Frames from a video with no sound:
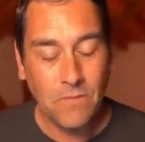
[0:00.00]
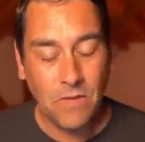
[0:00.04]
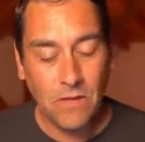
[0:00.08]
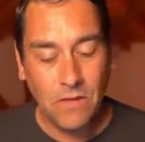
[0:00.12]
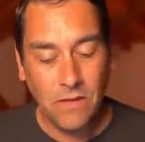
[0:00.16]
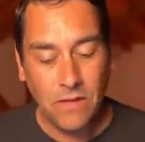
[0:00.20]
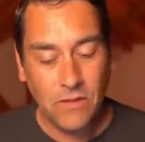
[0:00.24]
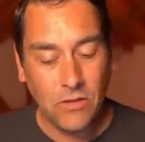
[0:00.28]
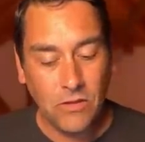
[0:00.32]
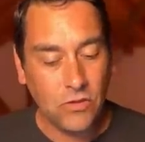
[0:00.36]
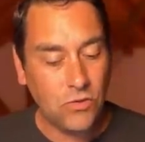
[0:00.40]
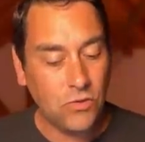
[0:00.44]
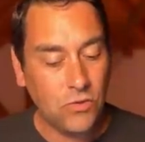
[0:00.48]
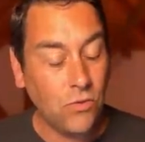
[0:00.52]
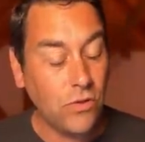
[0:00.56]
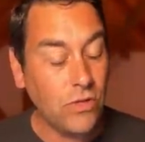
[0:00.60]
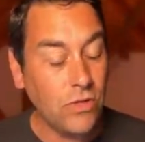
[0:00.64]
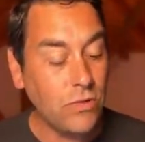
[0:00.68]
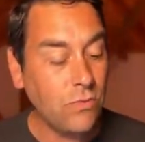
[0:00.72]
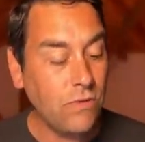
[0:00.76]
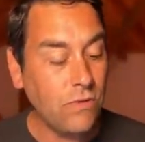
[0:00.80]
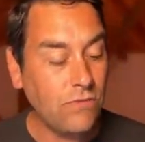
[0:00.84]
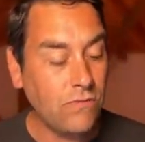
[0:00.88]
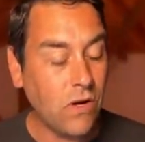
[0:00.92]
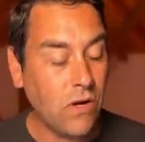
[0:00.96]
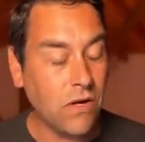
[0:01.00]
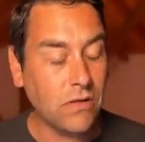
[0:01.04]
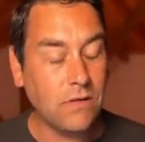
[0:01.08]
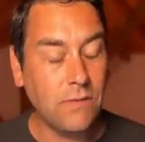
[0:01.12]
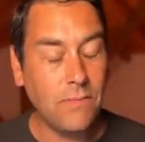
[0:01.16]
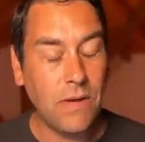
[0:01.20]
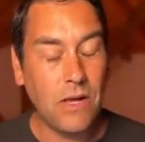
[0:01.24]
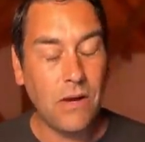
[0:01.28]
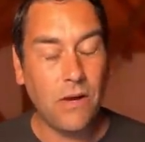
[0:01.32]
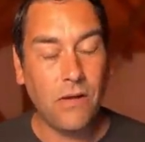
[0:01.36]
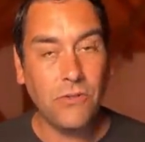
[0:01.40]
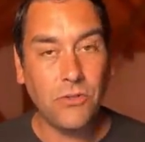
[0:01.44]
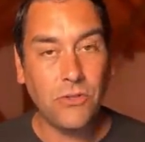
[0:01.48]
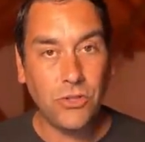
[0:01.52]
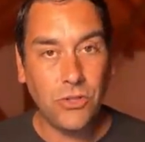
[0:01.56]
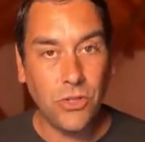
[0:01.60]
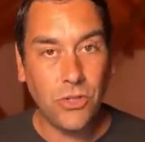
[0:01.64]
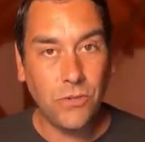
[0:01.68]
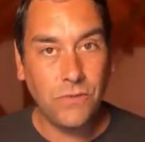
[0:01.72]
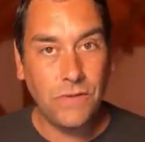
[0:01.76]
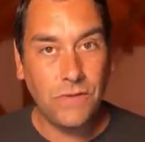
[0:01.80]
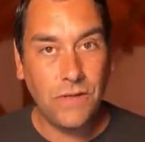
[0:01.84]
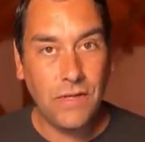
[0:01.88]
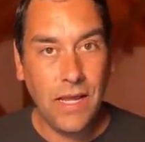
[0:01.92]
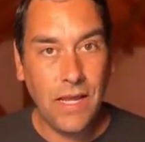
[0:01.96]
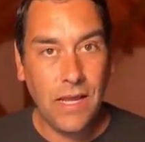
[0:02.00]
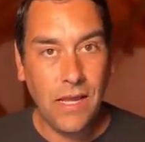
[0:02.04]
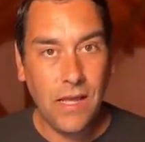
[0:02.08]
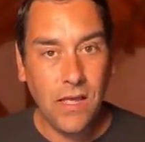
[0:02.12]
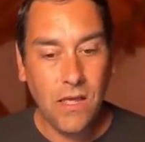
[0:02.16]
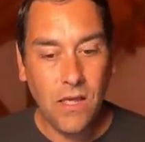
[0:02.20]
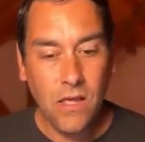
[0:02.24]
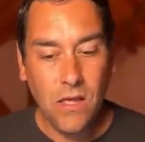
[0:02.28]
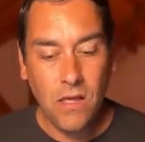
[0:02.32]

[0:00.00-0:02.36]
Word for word: Like the stories we've talked about on the show today